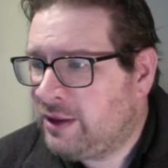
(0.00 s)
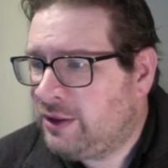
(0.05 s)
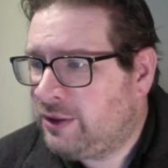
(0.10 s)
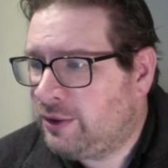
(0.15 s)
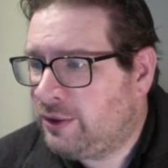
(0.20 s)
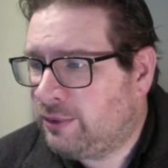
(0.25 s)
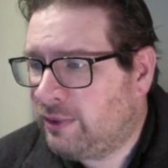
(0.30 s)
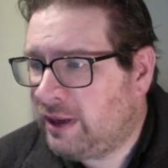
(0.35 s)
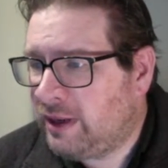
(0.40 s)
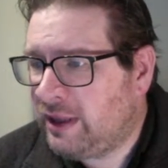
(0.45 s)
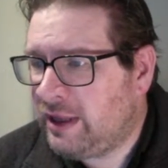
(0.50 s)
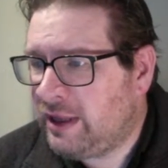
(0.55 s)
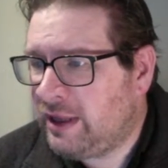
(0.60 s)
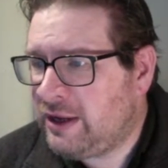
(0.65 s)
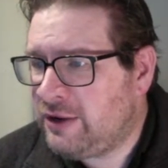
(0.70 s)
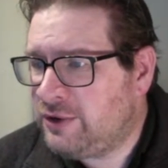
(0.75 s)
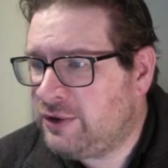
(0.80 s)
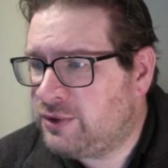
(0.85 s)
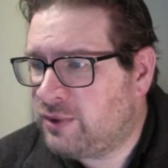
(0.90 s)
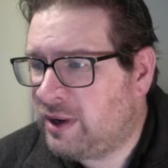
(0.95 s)
really
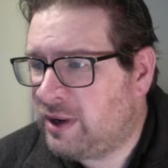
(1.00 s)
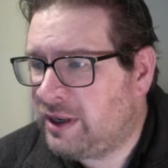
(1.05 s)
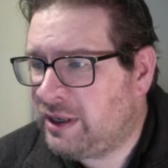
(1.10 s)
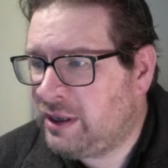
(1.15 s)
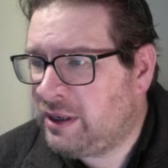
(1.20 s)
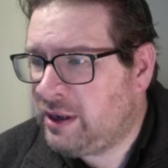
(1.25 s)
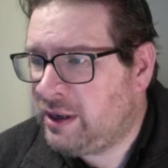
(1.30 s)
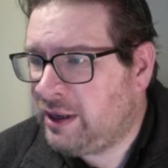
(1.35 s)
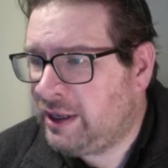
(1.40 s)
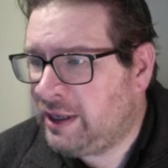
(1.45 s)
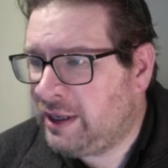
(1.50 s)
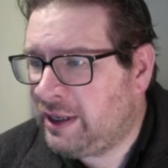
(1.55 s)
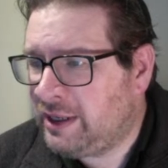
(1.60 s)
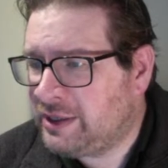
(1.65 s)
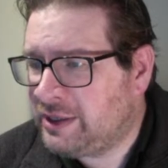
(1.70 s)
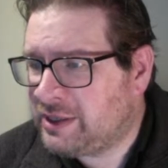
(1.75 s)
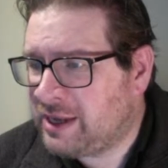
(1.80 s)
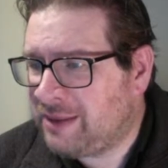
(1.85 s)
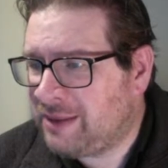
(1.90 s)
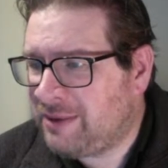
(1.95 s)
huge one
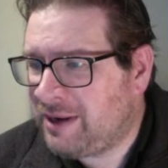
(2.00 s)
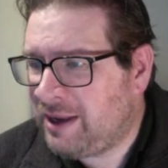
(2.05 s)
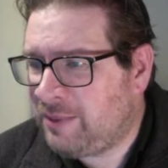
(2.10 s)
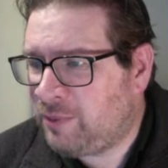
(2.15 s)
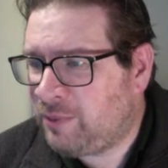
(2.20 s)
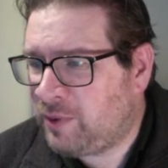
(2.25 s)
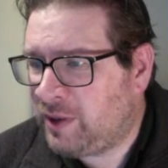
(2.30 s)
is coming up